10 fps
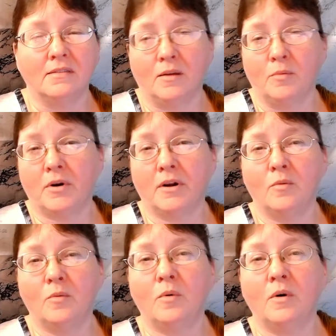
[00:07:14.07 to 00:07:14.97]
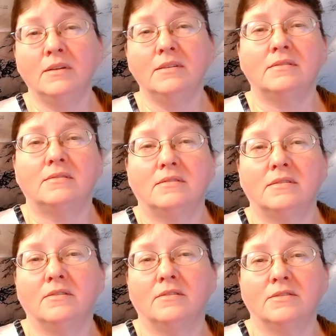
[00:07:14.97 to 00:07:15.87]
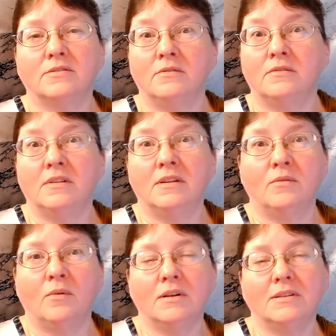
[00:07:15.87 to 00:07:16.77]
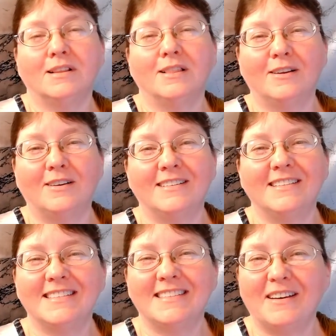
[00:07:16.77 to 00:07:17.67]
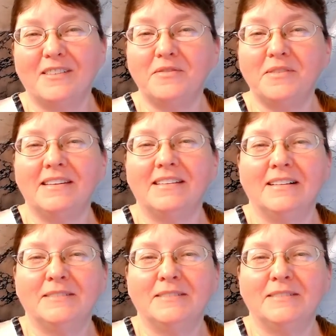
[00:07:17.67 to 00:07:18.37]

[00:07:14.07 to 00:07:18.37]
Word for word: they'll probably want to go to school and want to learn stuff and